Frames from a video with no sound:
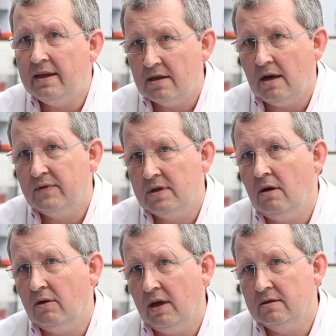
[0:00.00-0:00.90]
tough
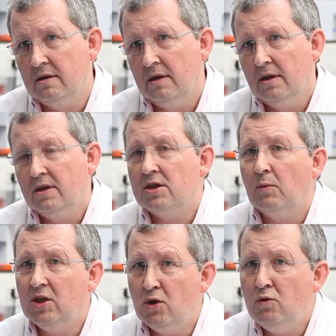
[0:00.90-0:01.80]
target, so
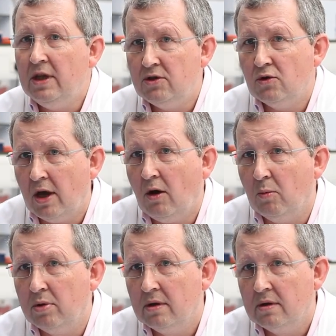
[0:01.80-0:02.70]
we do need your
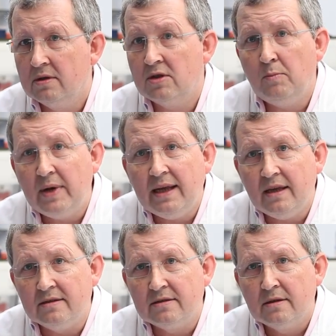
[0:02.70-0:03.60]
help. So
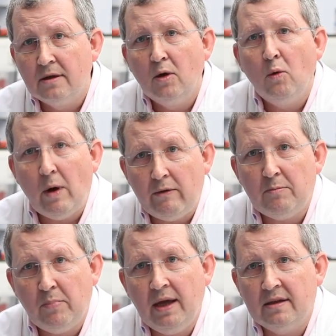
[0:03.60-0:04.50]
please, wear
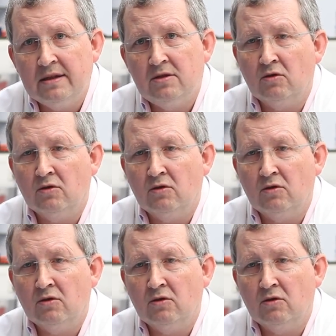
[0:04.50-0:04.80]
it pink this